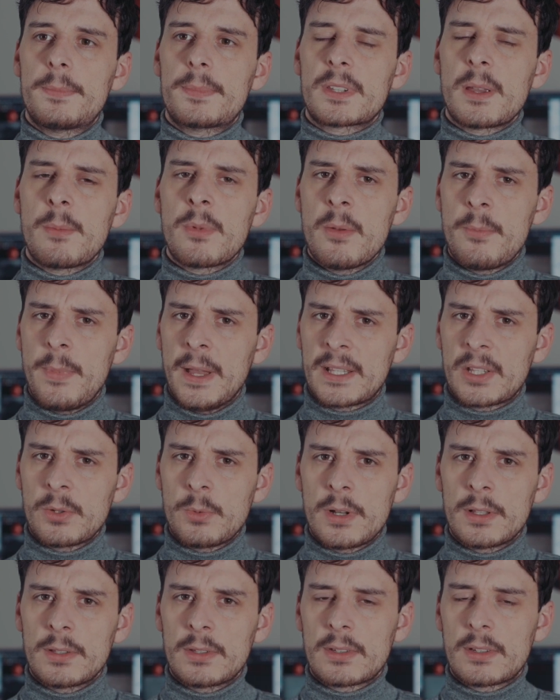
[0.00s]
Some of the better
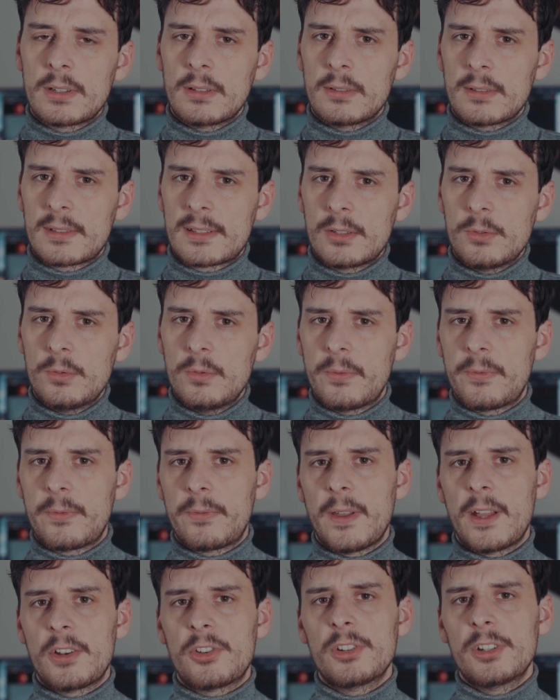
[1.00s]
ones can still
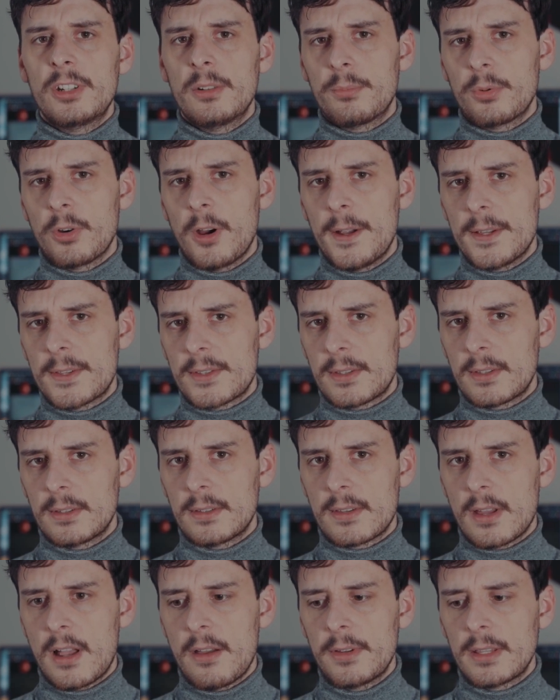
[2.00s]
fetch a good price,
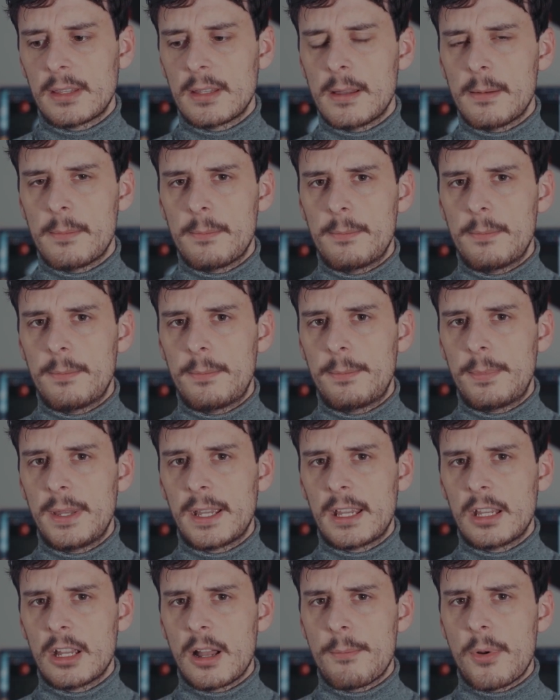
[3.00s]
as I think they're
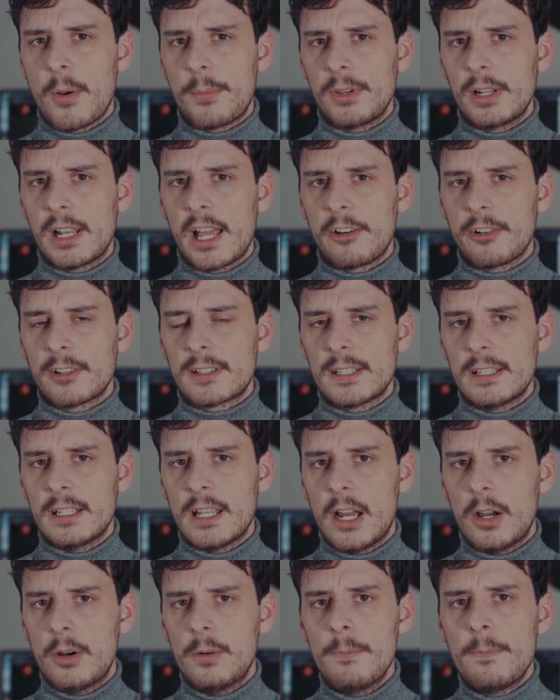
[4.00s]
picking up popularity
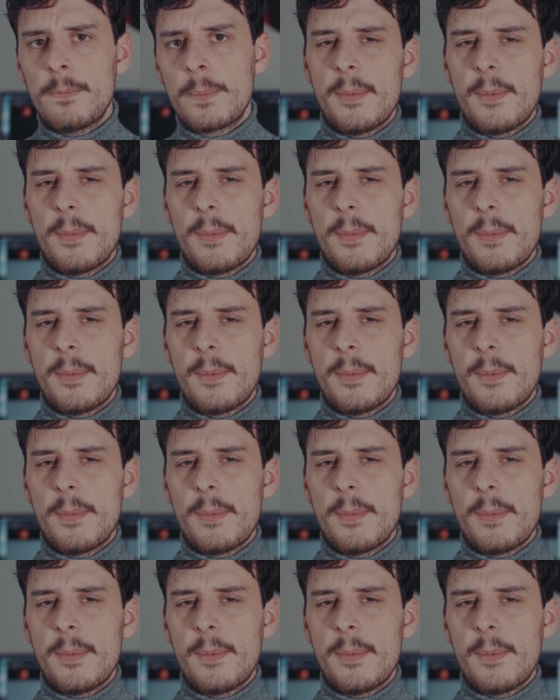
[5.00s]
now.